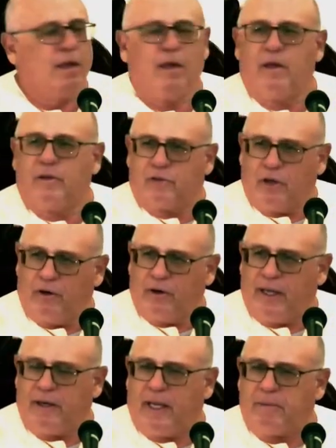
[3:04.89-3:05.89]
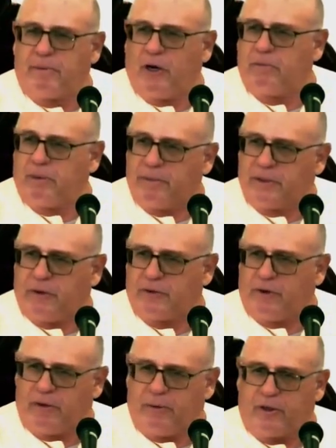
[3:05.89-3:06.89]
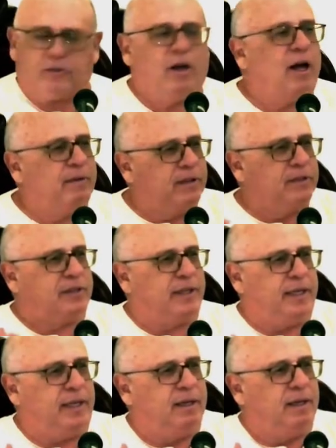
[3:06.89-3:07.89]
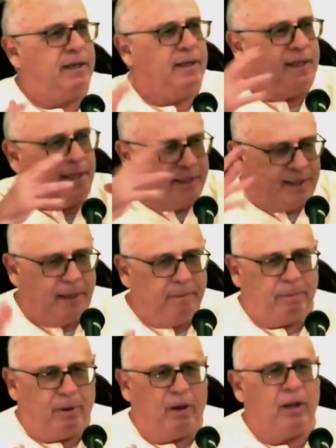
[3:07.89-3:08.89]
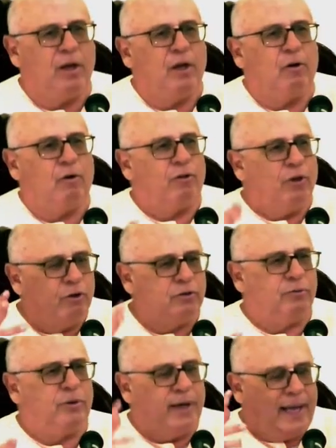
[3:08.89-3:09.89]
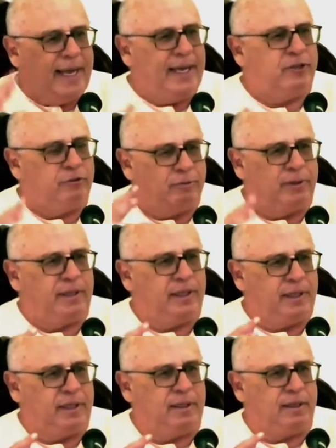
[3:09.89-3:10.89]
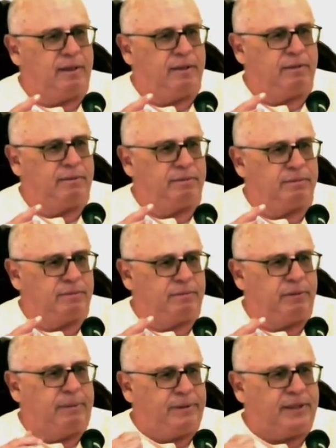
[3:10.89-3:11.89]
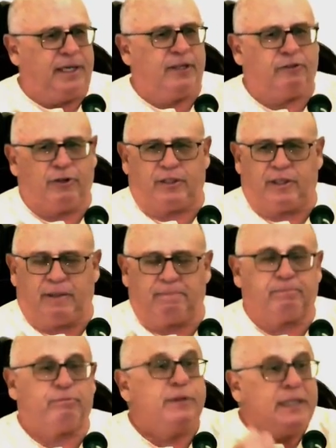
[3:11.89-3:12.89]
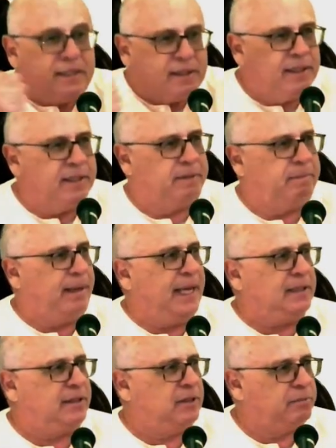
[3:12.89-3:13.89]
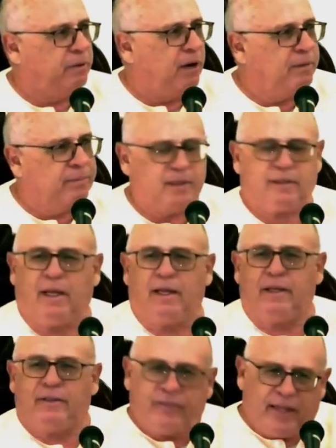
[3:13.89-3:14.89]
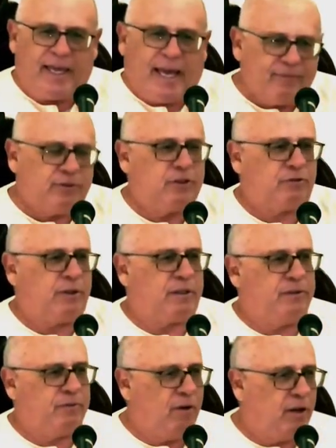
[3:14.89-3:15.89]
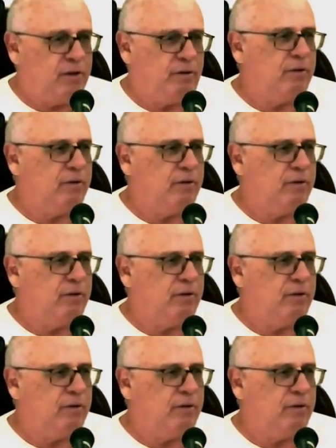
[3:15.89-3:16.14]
So, and Prabhupada himself was very merciful. Obviously, in a temple, or those who are actually representing Krishna in a priestly capacity as Brahmins, they have to strictly follow.